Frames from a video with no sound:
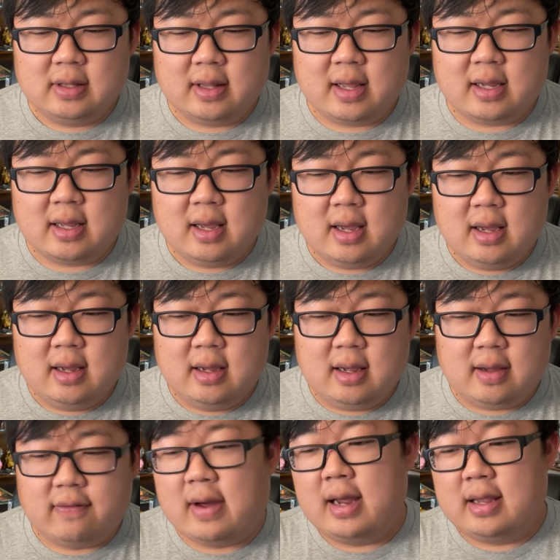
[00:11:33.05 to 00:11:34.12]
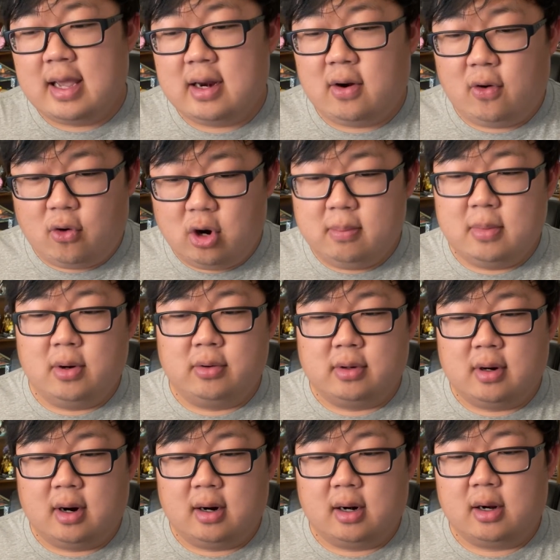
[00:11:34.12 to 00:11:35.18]
Like, if I get a
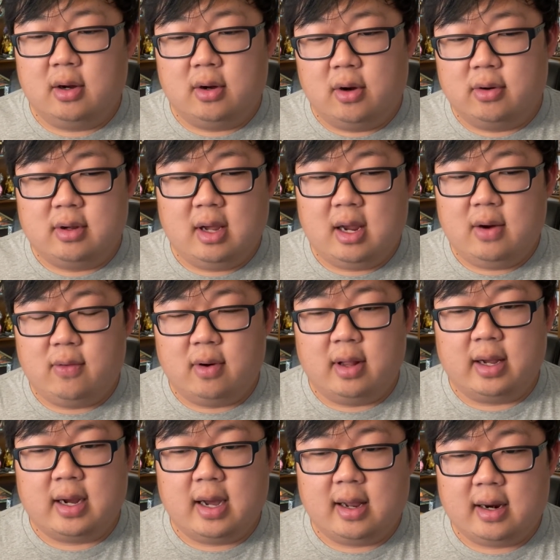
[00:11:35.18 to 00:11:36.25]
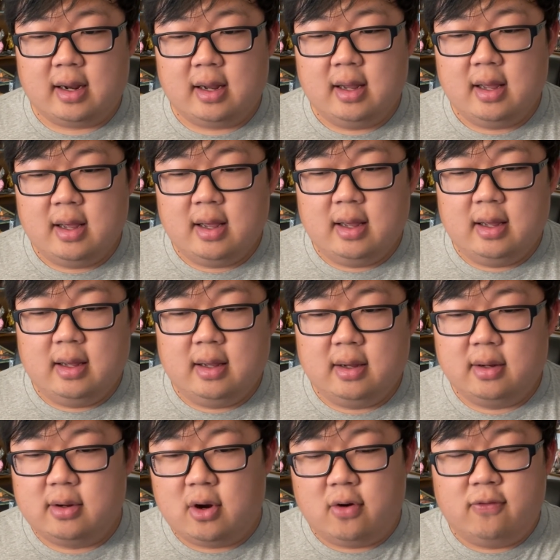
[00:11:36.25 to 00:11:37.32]
hormone card, I go, okay, well, I gotta
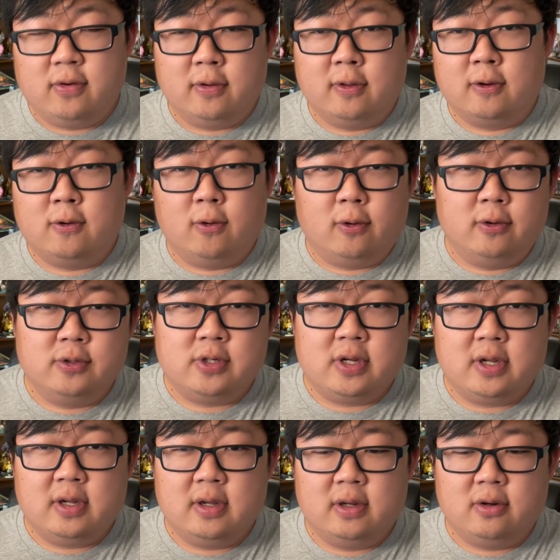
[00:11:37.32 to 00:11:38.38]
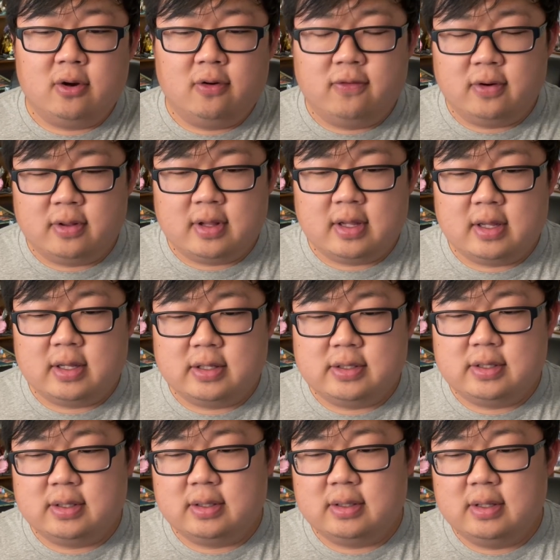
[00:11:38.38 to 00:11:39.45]
go for the Golgi and go for
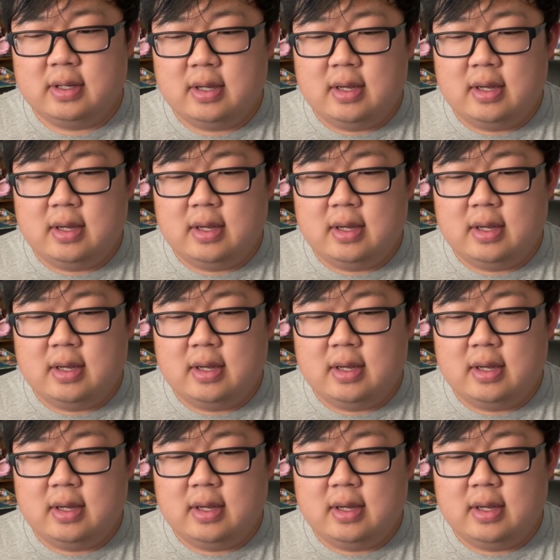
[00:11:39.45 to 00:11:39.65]
this, and,